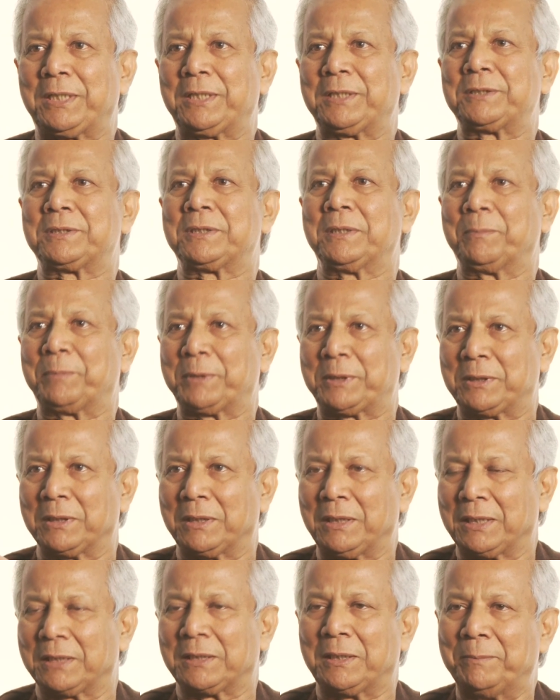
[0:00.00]
is, a
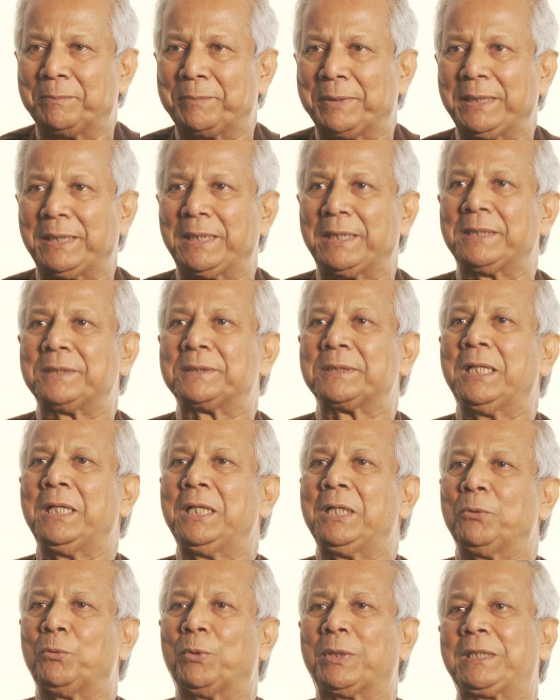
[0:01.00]
particular company is,
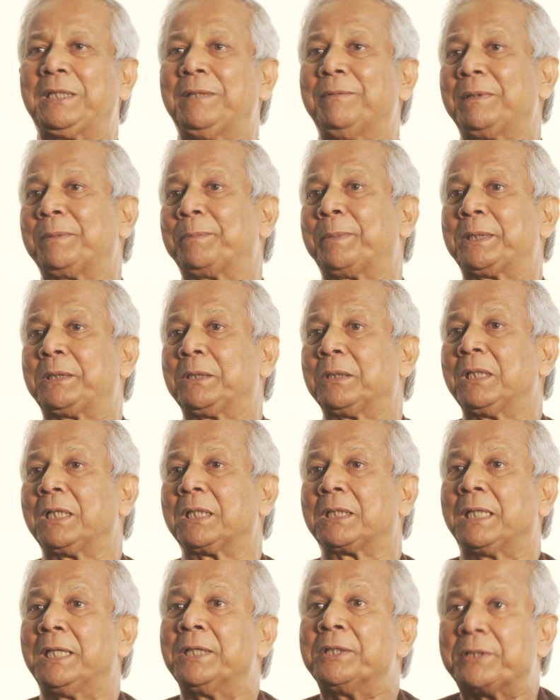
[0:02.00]
what level a
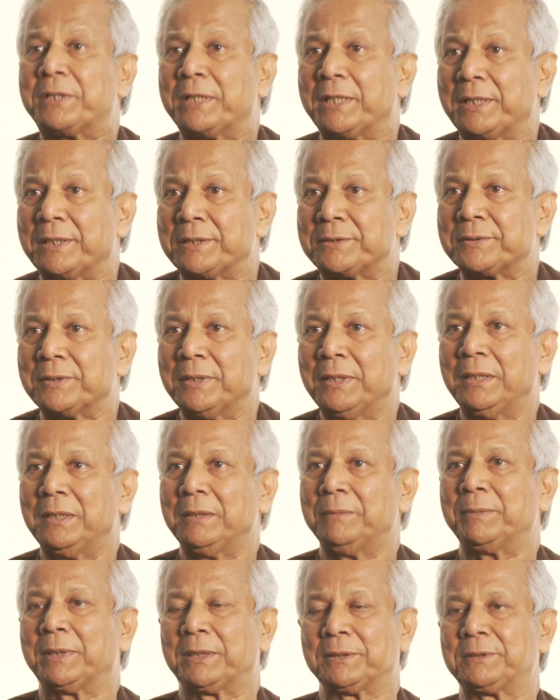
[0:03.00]
particular country is,
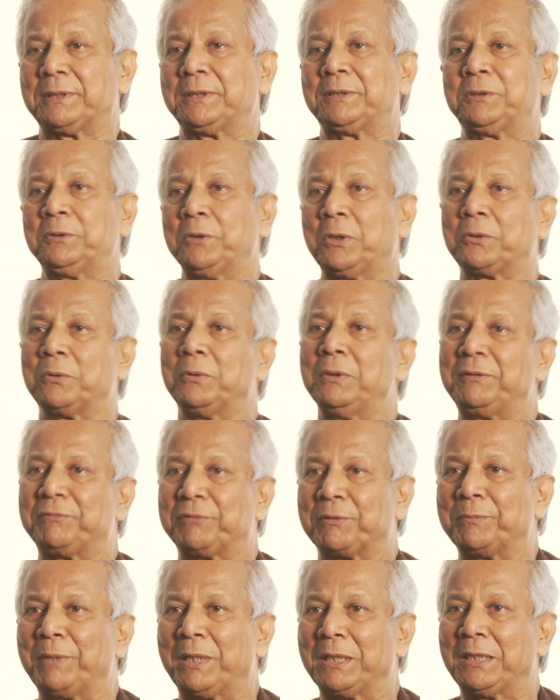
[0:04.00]
because it's not only
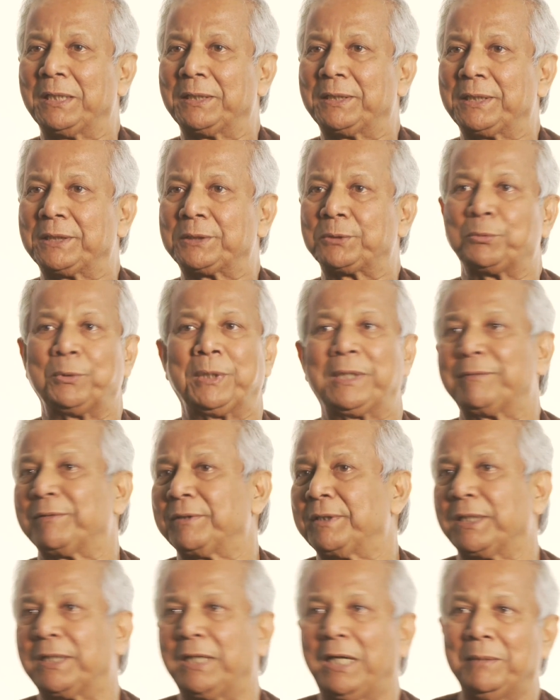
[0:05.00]
for Bangladesh,
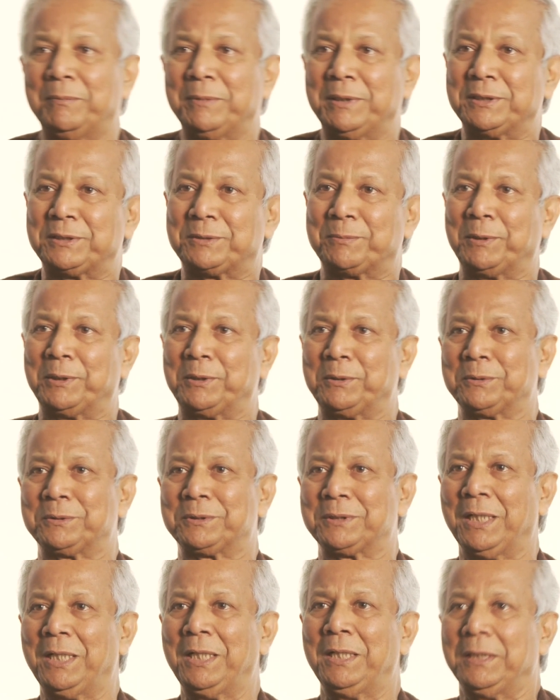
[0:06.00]
wherever the garment is
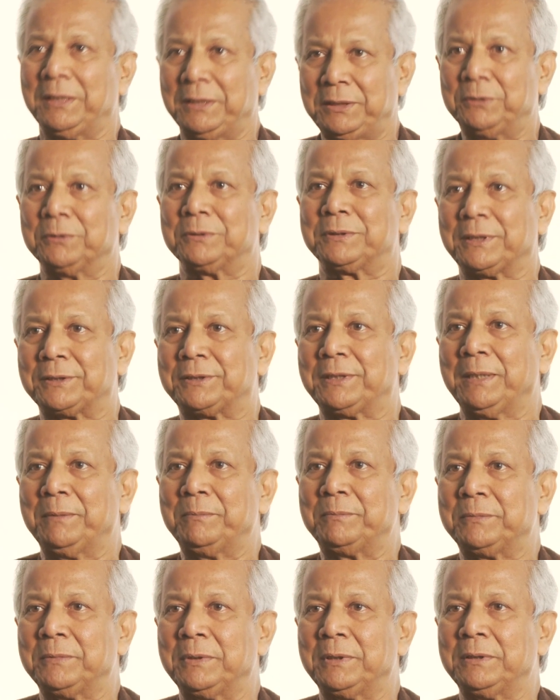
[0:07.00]
produced, use the
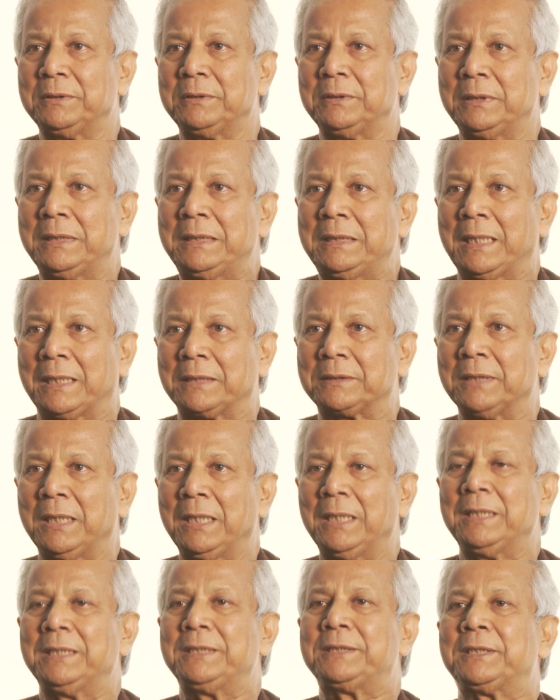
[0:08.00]
same index.
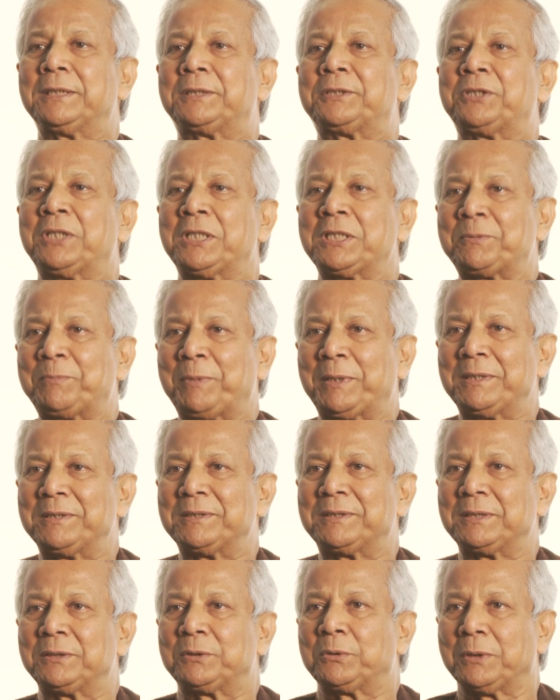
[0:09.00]
It's a
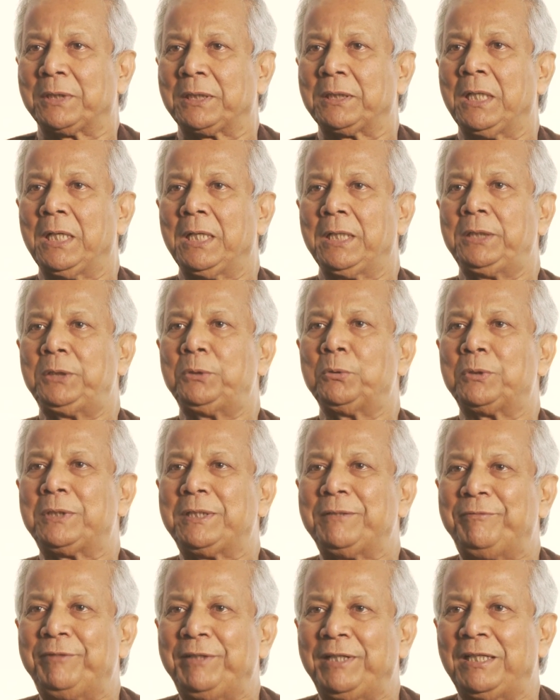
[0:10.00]
transparency so that you
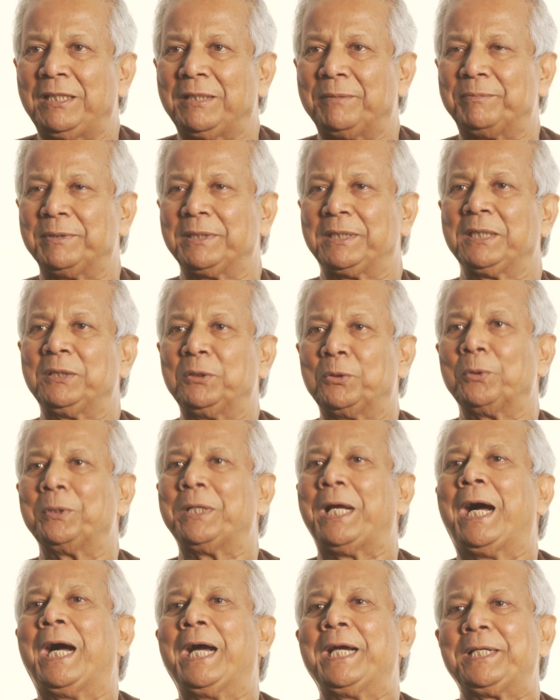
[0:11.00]
reveal everything,
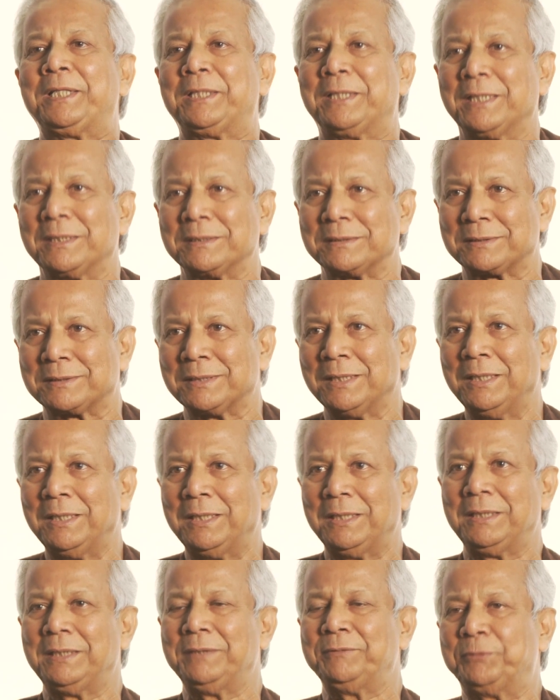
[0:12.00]
don't hide things.
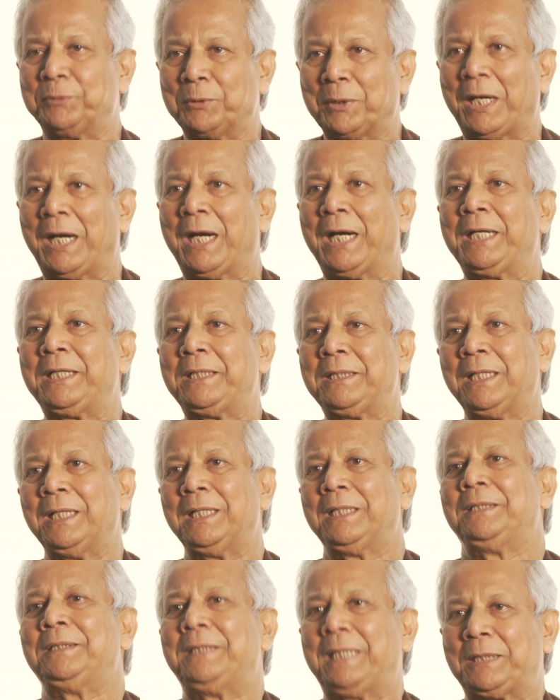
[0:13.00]
If you hide,
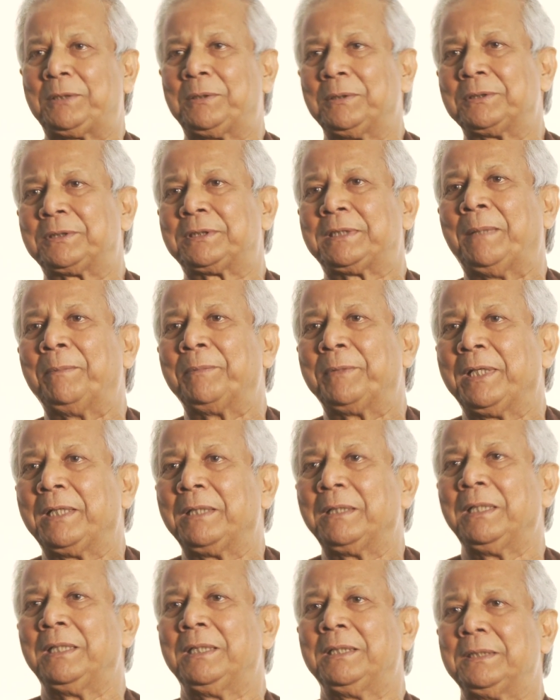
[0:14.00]
that is
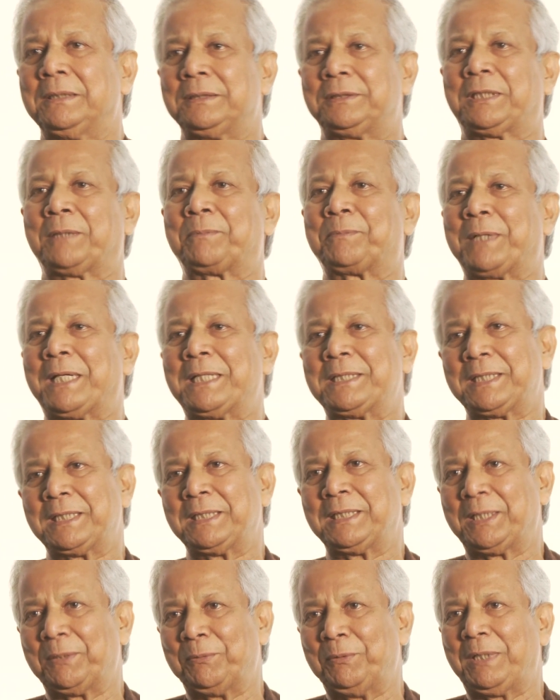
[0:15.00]
something
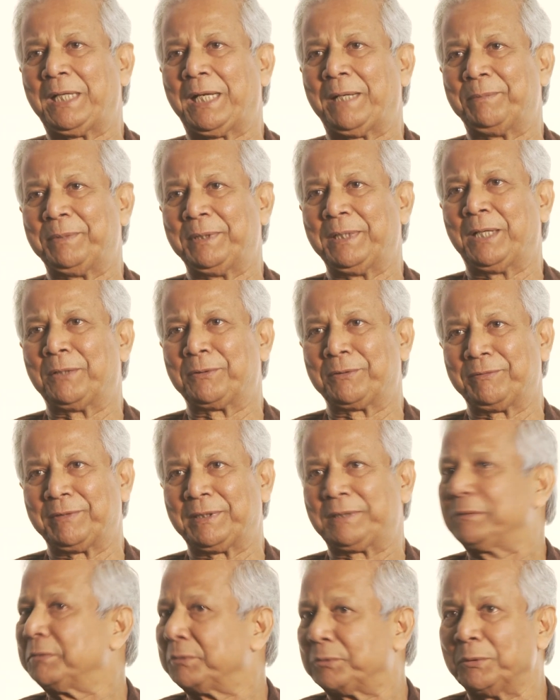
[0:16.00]
surprising thing will happen out of
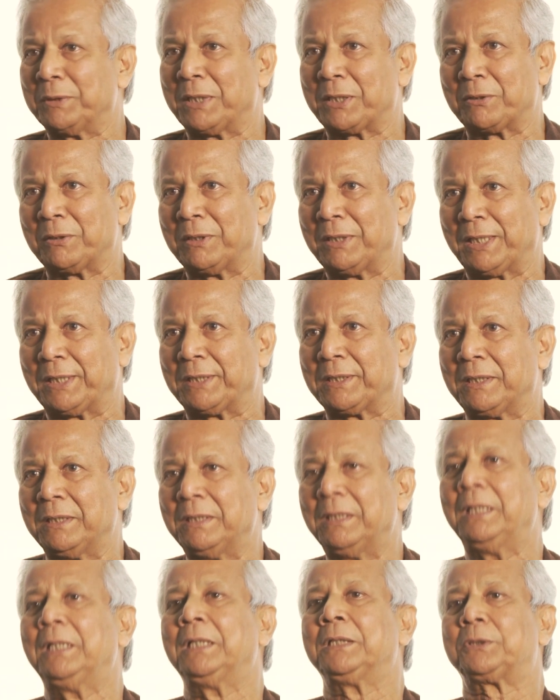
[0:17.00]
it sooner or later.
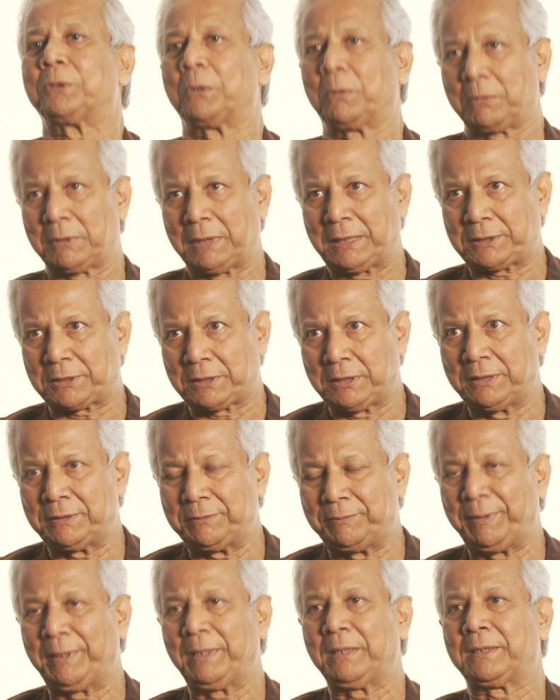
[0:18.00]
So let's
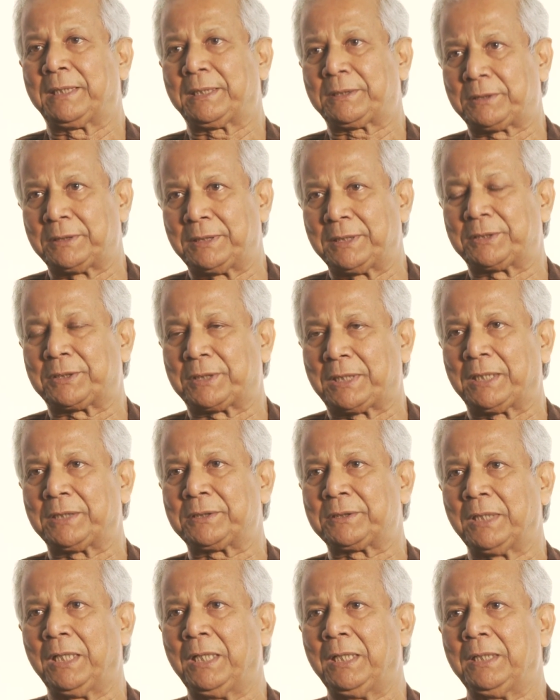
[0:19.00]
reveal, let's
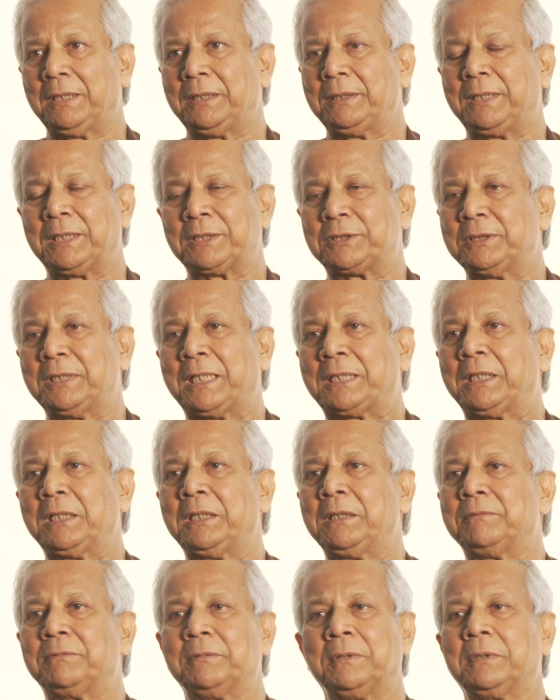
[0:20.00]
discuss. There's
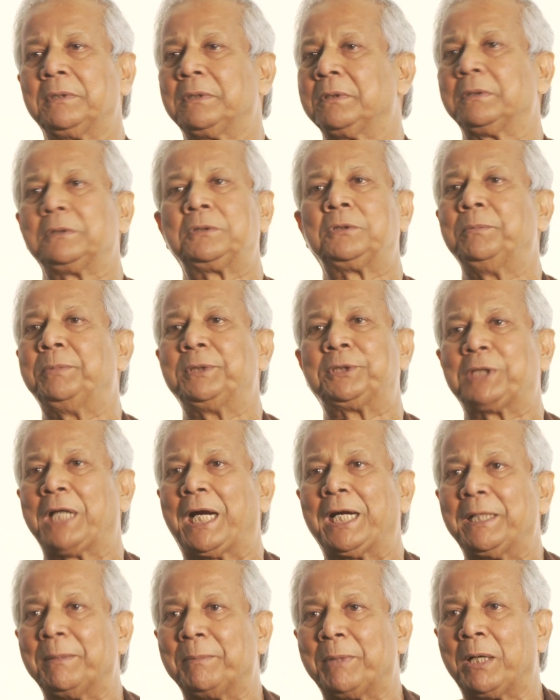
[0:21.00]
nothing to be
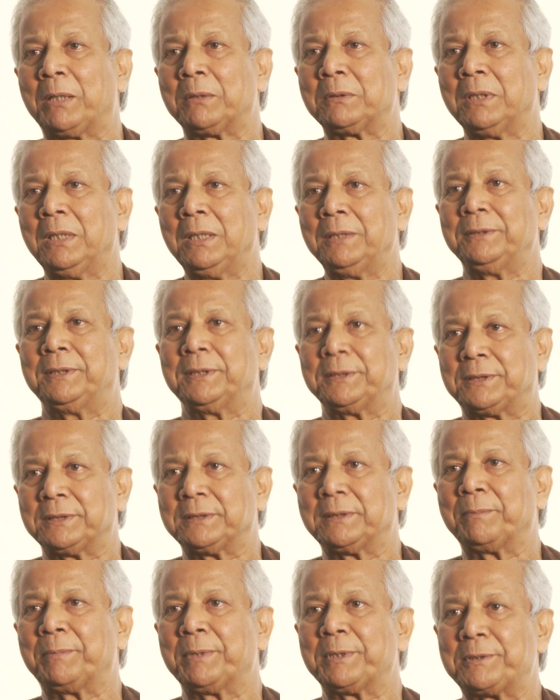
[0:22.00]
shy about. This
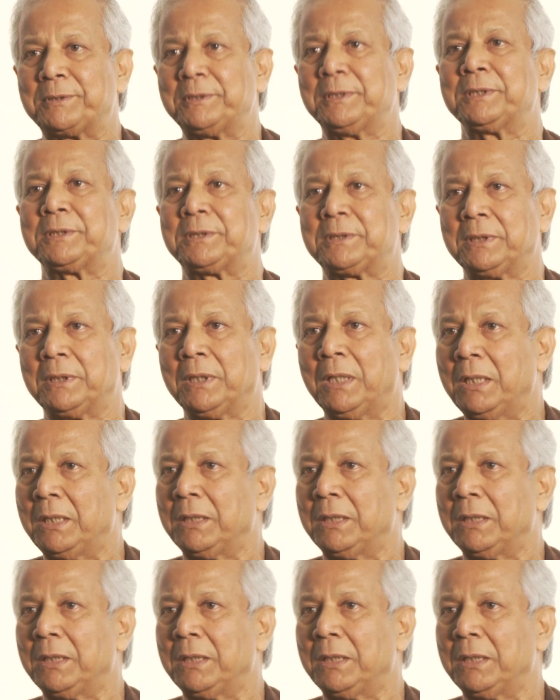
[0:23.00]
is a business.